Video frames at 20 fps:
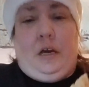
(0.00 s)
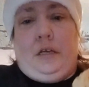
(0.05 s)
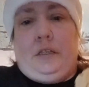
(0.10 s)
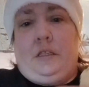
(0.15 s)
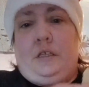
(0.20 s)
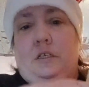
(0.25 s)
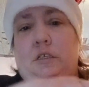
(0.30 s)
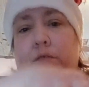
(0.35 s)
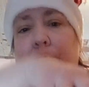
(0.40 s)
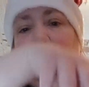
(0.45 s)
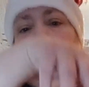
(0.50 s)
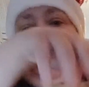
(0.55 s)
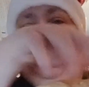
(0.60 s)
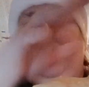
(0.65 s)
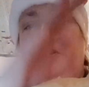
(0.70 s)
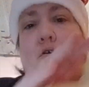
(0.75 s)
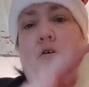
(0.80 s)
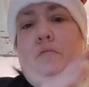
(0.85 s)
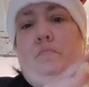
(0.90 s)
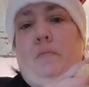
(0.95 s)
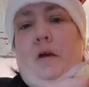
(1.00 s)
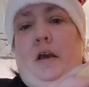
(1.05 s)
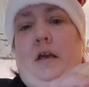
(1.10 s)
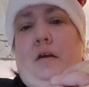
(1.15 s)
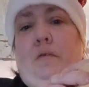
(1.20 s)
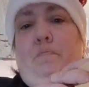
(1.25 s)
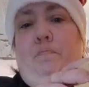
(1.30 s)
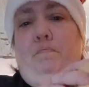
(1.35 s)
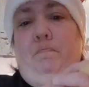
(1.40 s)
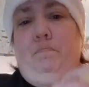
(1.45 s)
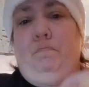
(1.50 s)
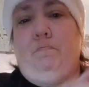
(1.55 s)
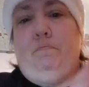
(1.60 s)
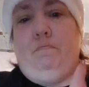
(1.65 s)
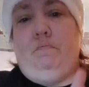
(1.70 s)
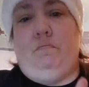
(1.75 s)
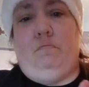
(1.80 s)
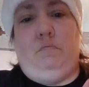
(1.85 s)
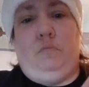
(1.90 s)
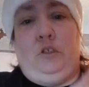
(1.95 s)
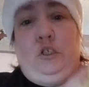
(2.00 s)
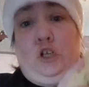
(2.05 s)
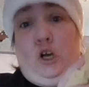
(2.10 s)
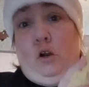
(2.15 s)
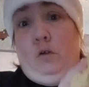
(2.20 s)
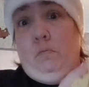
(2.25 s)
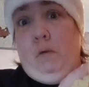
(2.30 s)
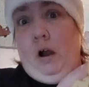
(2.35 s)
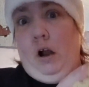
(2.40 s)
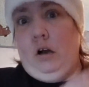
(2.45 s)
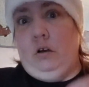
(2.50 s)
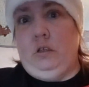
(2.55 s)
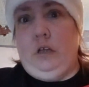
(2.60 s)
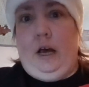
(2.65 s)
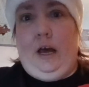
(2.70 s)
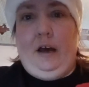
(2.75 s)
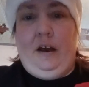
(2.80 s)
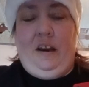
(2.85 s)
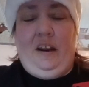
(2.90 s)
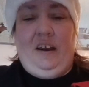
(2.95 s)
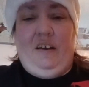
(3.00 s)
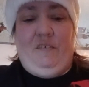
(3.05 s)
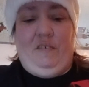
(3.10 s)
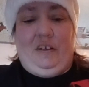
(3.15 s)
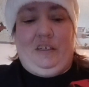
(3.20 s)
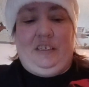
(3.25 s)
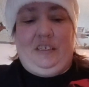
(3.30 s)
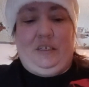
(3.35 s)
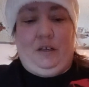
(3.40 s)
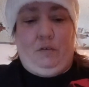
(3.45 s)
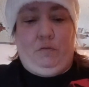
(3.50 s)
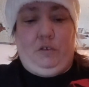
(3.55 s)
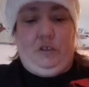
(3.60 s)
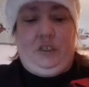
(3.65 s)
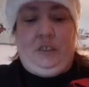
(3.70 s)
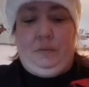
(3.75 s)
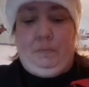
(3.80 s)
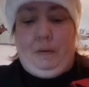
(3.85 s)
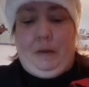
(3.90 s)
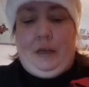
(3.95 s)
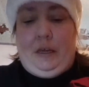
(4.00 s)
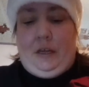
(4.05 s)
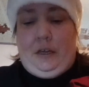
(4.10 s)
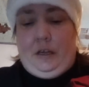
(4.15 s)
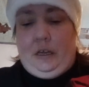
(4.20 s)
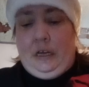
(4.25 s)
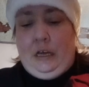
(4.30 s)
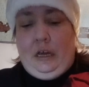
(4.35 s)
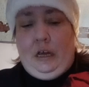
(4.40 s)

this point, you can make a dough ball out of it, so to speak.